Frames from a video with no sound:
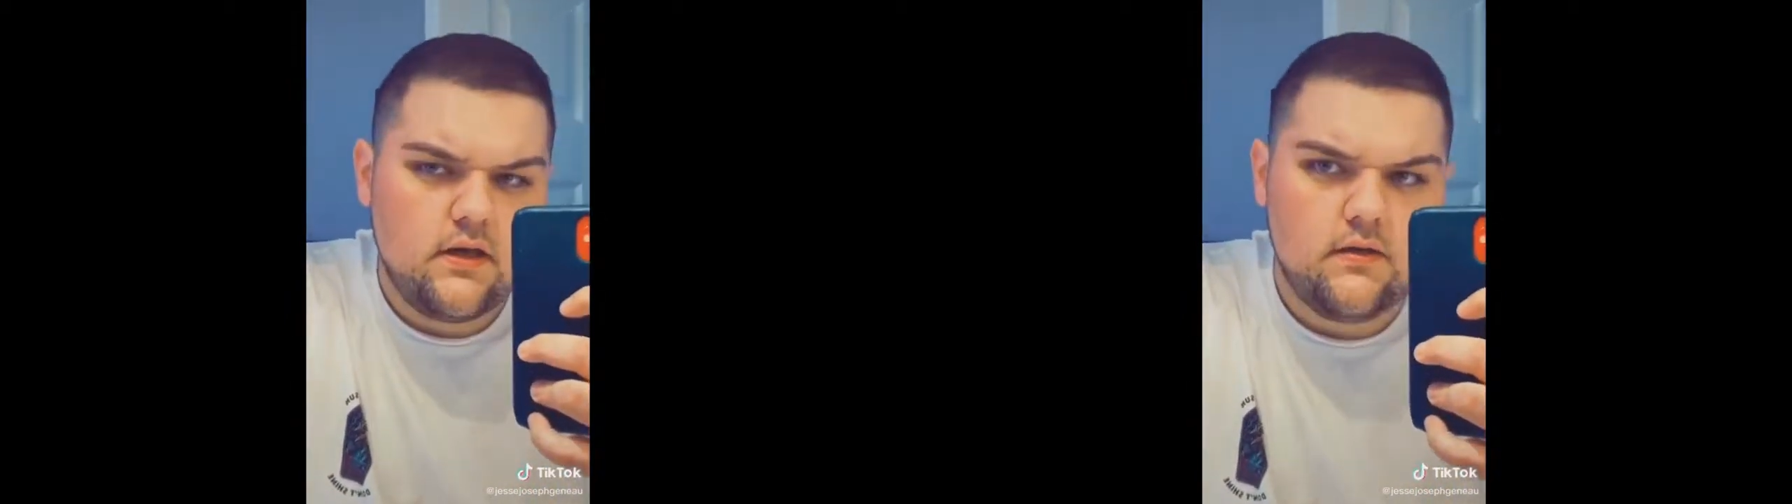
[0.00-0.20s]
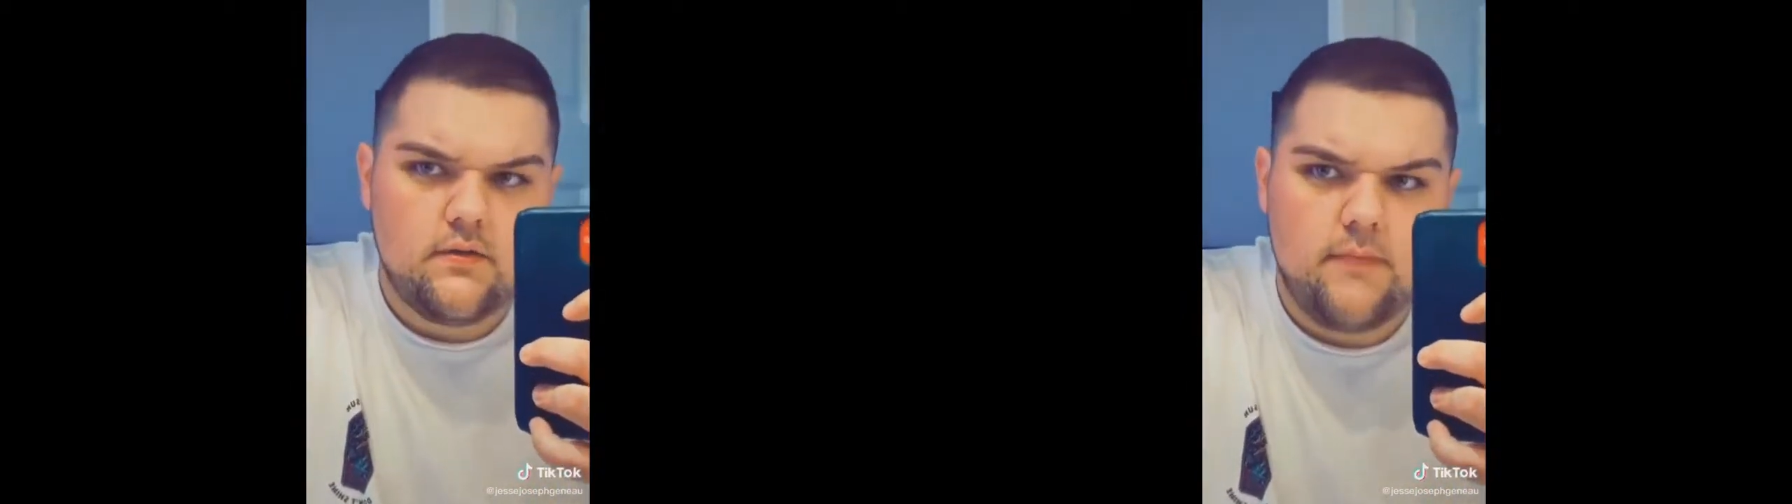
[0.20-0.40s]

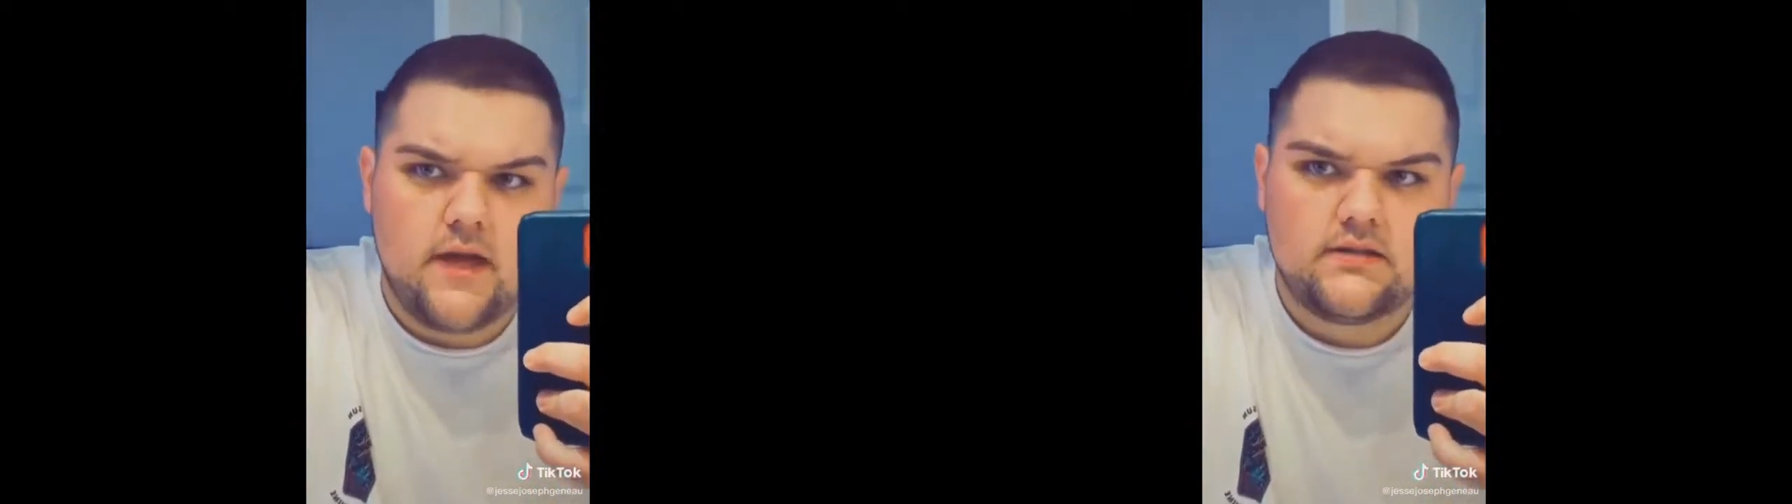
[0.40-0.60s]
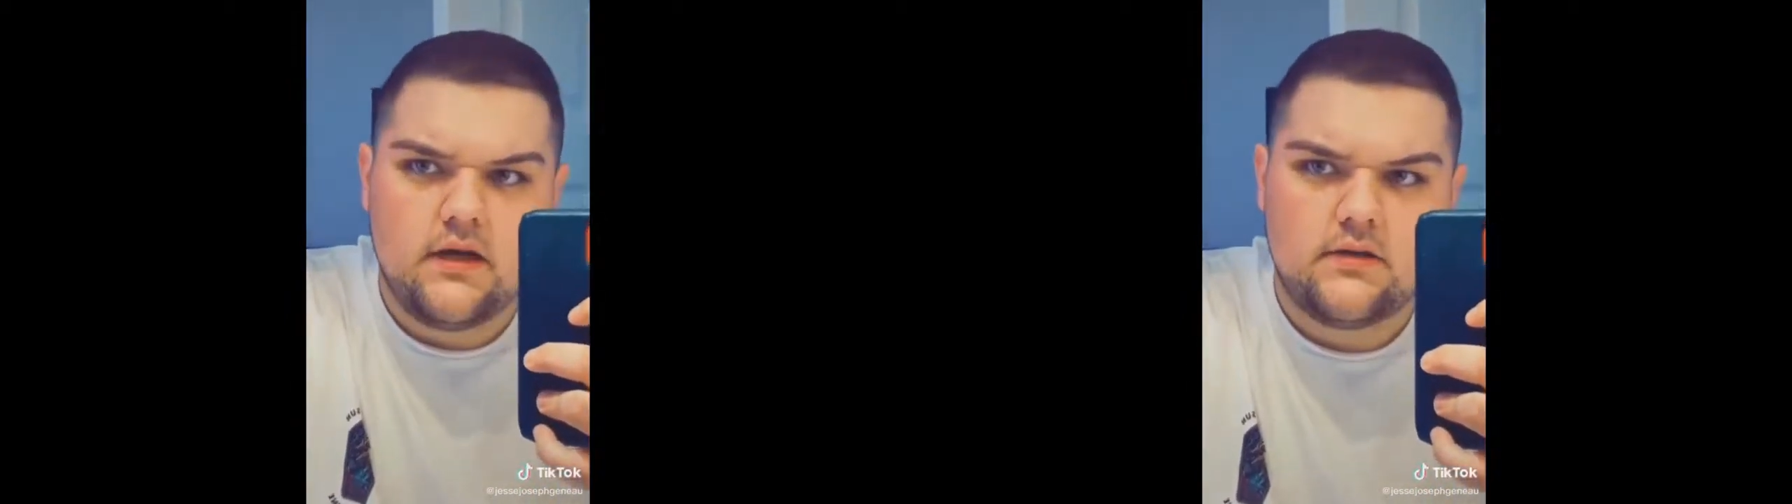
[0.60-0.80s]
kill their
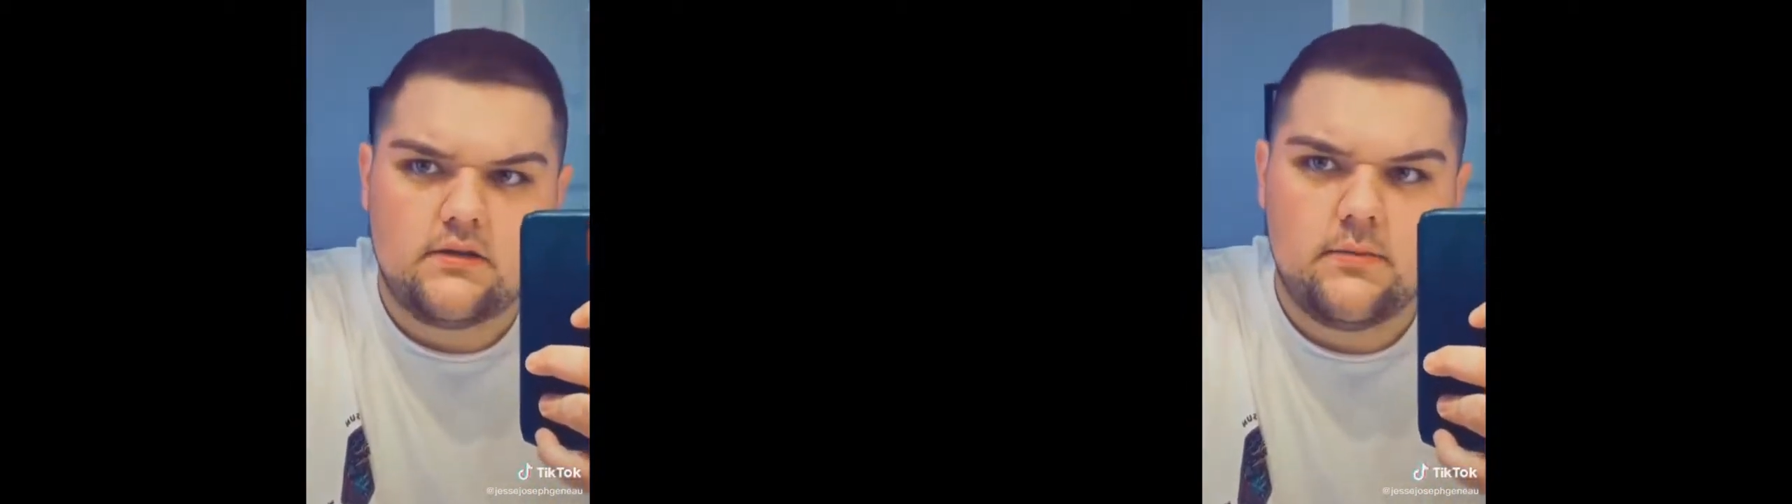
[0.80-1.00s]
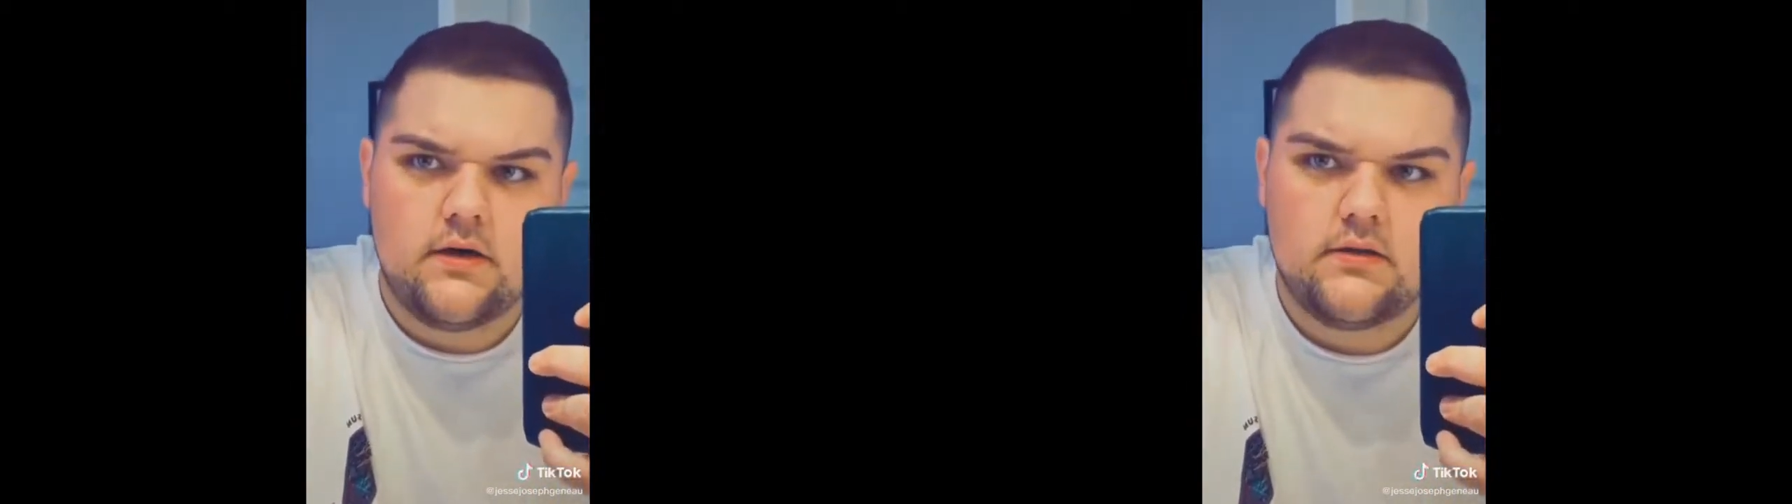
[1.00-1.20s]
best
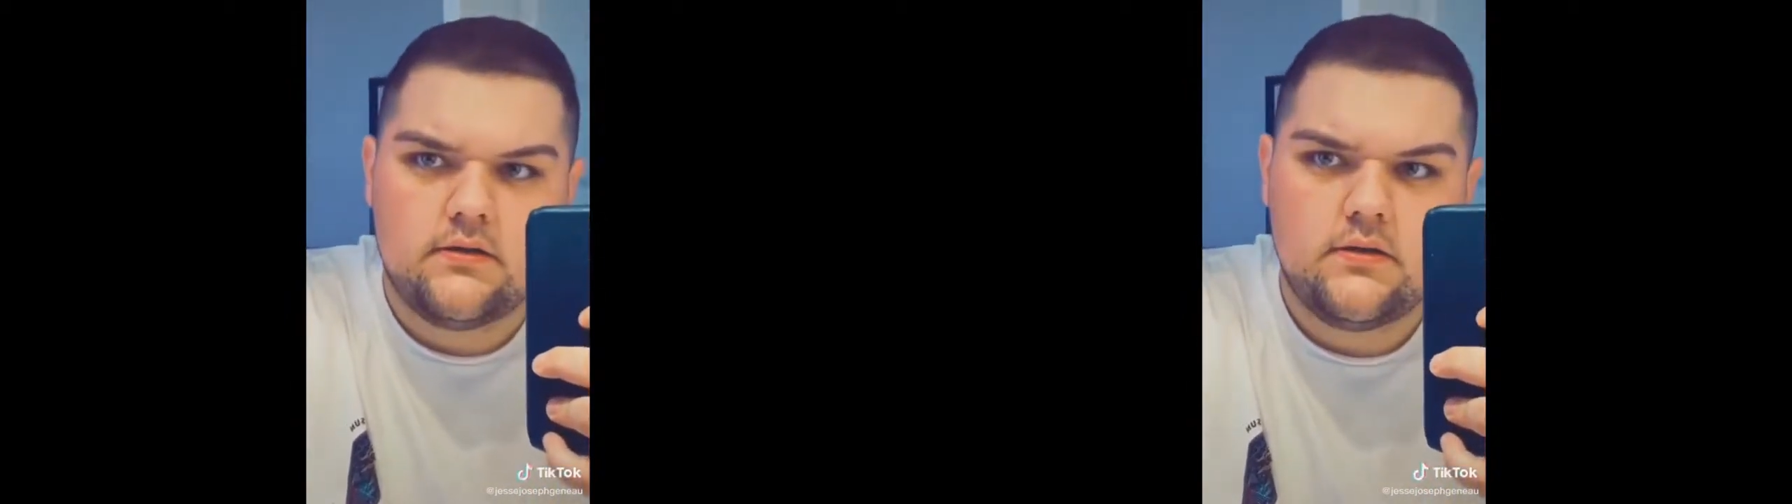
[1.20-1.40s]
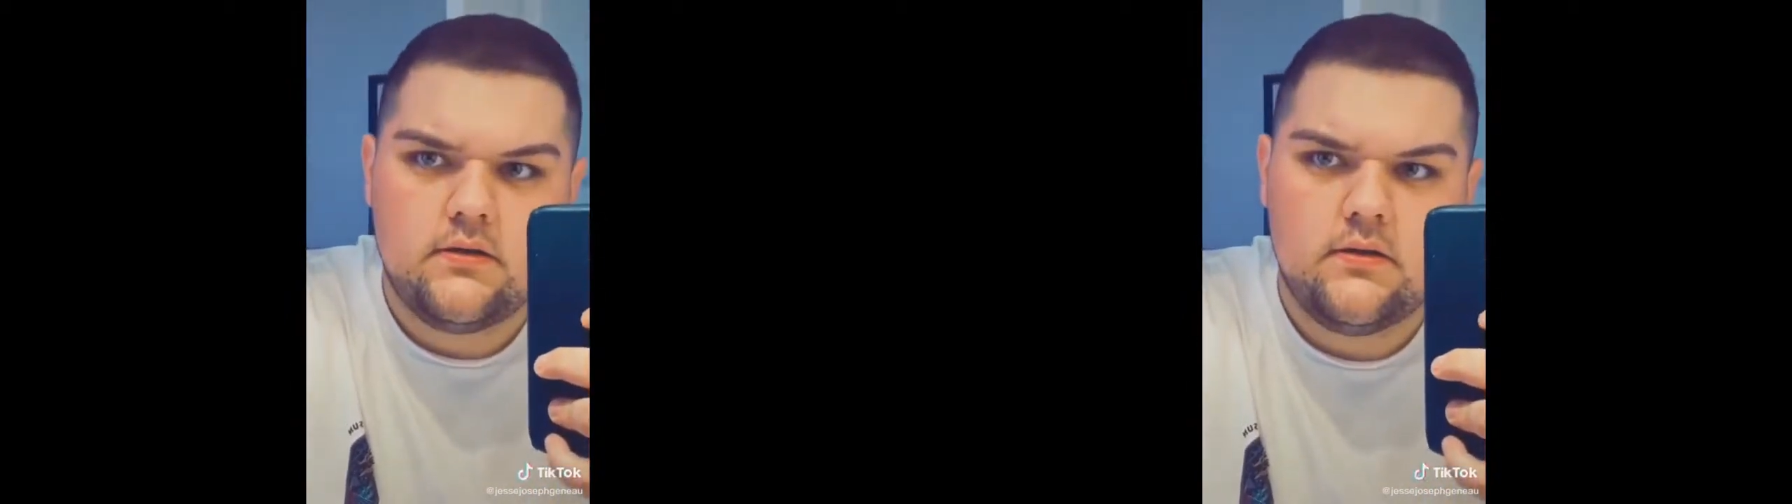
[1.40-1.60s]
customers,